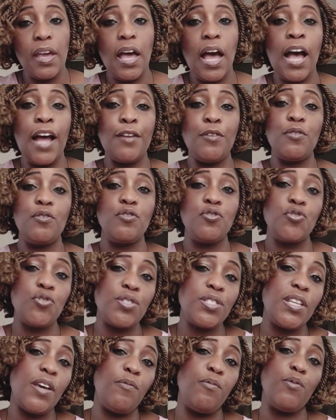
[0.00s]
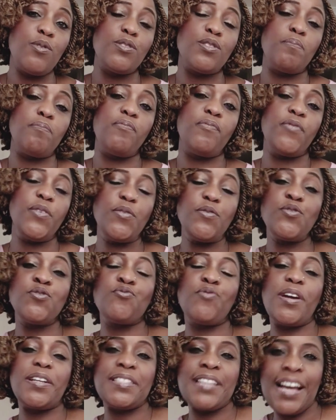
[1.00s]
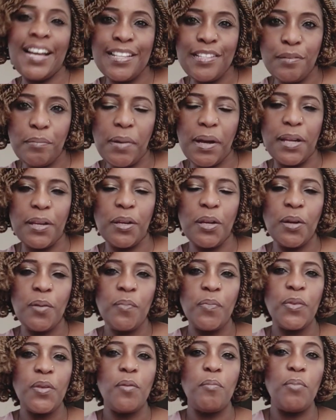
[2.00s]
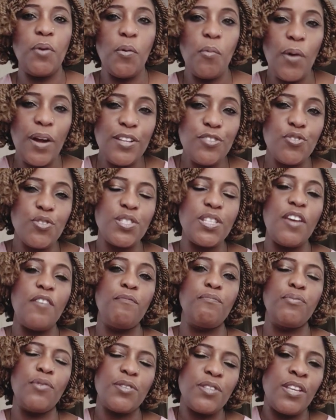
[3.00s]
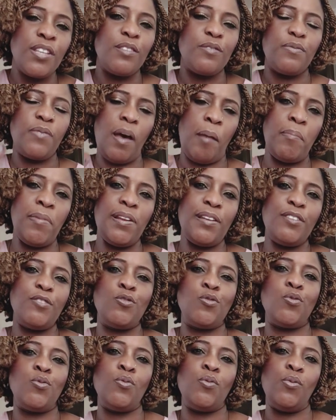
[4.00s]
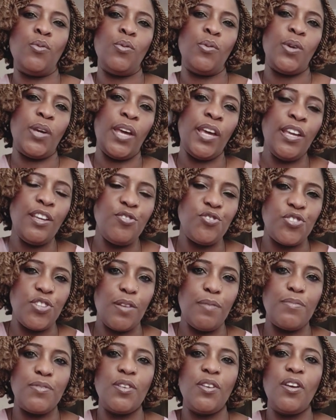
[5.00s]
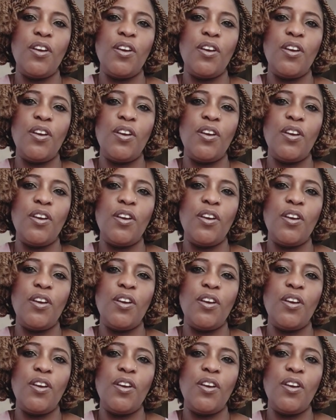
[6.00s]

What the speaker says: And Joseph was Pharaoh's right-hand man. But when Joseph brought his family to Egypt,